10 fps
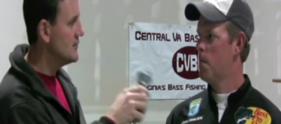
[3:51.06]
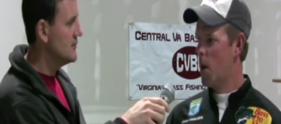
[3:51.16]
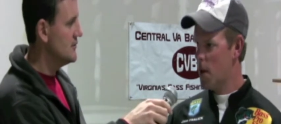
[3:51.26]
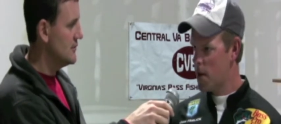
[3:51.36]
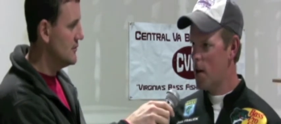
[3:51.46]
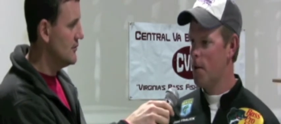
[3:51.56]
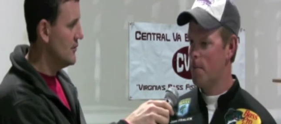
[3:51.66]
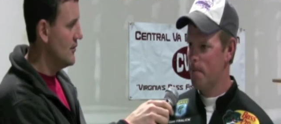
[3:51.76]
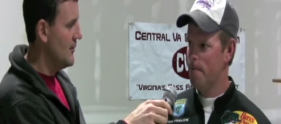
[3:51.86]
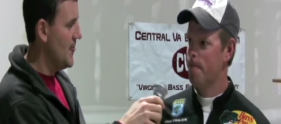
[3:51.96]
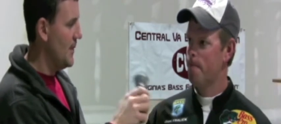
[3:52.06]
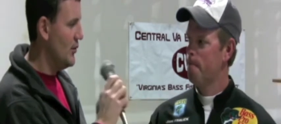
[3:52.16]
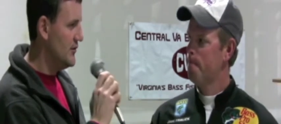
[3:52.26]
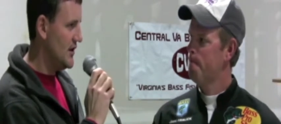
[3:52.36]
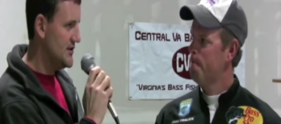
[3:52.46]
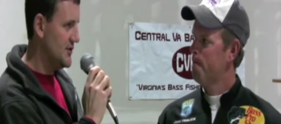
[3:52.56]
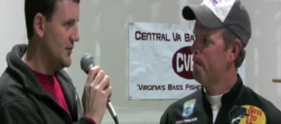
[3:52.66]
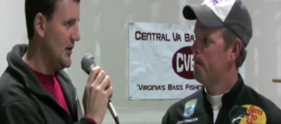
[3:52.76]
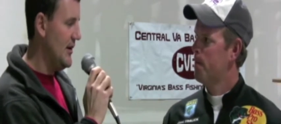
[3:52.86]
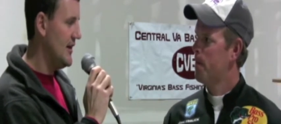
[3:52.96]
Speaker 1: Yes, I do. And we'll talk a little
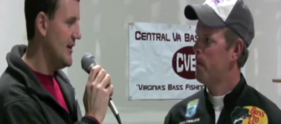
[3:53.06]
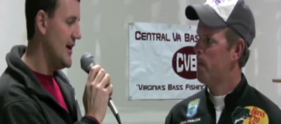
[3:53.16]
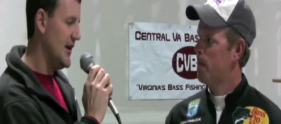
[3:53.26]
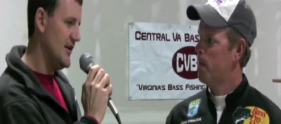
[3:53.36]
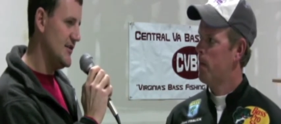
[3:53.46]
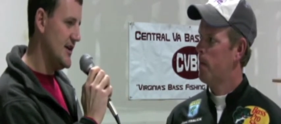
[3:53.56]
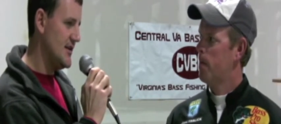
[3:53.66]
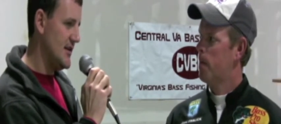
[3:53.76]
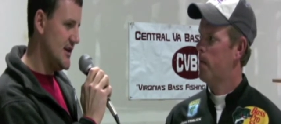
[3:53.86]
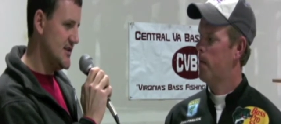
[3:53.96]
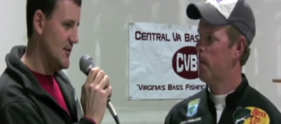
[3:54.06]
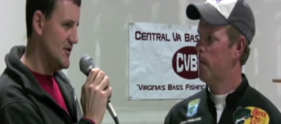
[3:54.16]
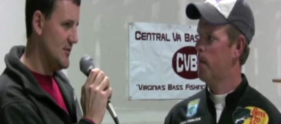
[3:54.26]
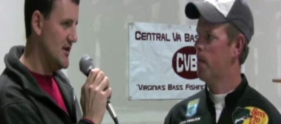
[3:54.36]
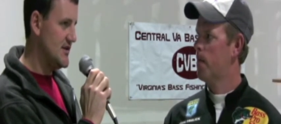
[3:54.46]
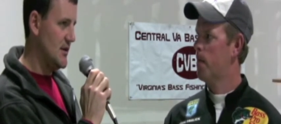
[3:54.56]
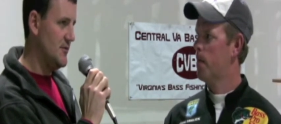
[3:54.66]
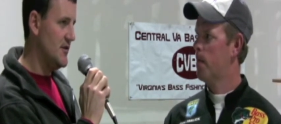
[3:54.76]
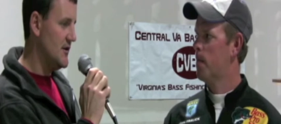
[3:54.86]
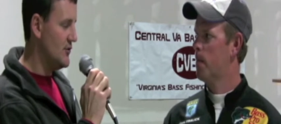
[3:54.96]
bit about that because that, that seems to be
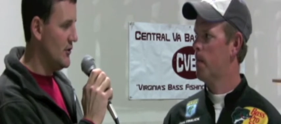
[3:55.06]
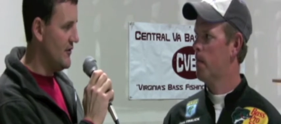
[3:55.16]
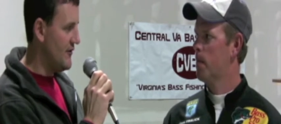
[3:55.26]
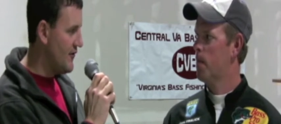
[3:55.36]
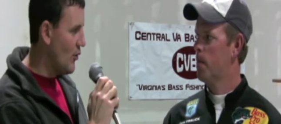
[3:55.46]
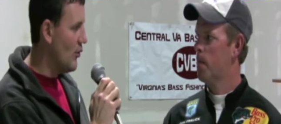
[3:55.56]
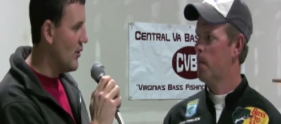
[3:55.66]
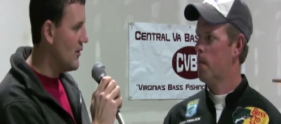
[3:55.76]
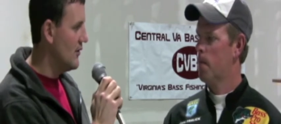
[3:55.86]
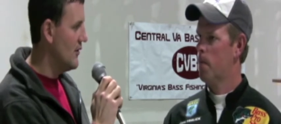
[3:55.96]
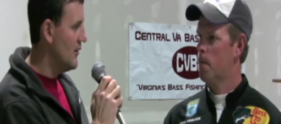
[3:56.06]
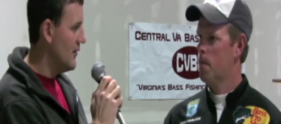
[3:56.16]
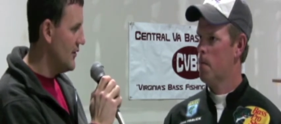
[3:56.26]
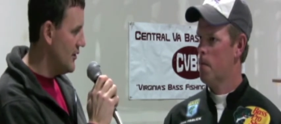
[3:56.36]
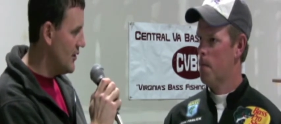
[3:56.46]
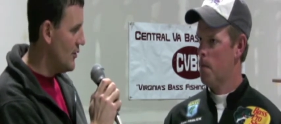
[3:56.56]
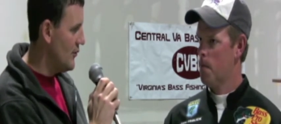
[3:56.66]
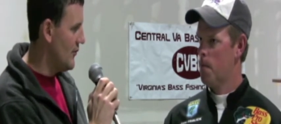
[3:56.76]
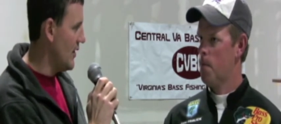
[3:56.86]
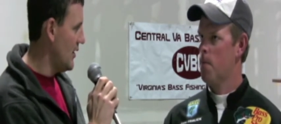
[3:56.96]
something that's really for you
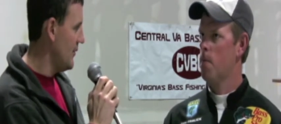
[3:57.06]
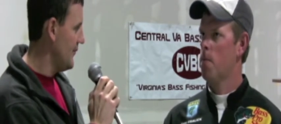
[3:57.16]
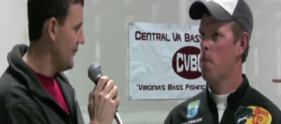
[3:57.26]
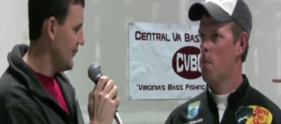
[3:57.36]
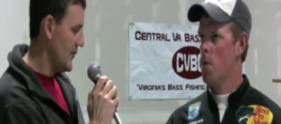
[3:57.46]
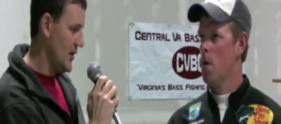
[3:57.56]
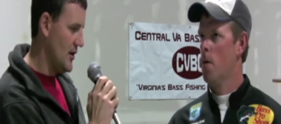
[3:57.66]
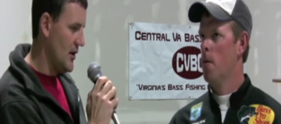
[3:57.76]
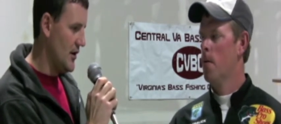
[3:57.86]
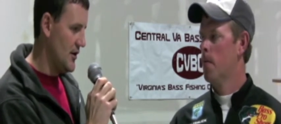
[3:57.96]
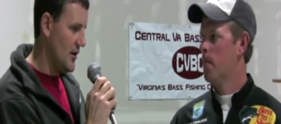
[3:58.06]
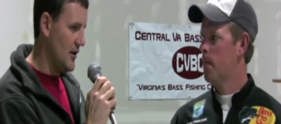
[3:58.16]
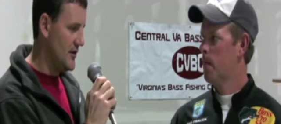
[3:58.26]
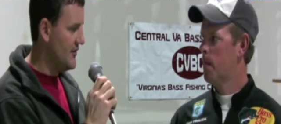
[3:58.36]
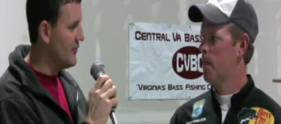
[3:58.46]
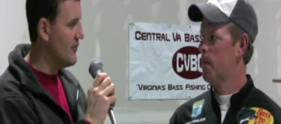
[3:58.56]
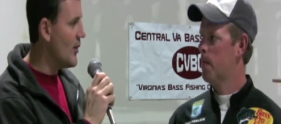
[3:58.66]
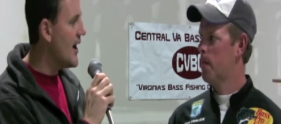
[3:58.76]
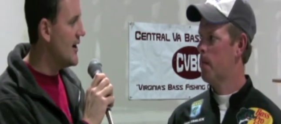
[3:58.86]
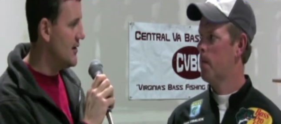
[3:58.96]
know, um, a, a, different
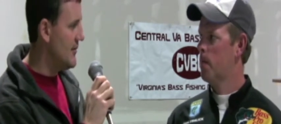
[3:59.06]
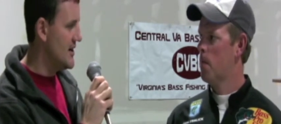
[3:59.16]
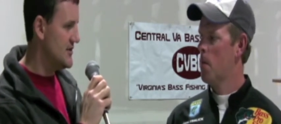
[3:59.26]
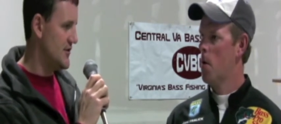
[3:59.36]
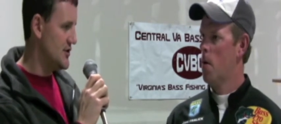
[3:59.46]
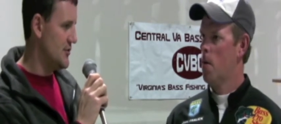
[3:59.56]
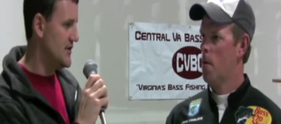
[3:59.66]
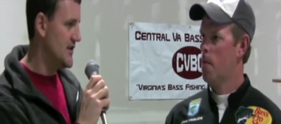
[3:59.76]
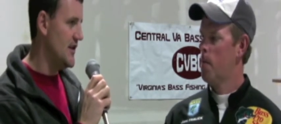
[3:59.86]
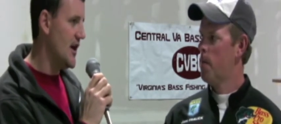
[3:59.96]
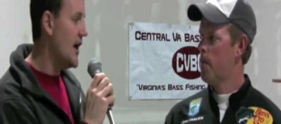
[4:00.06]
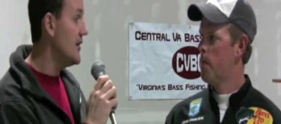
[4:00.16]
variety of bass fishermen, say the guy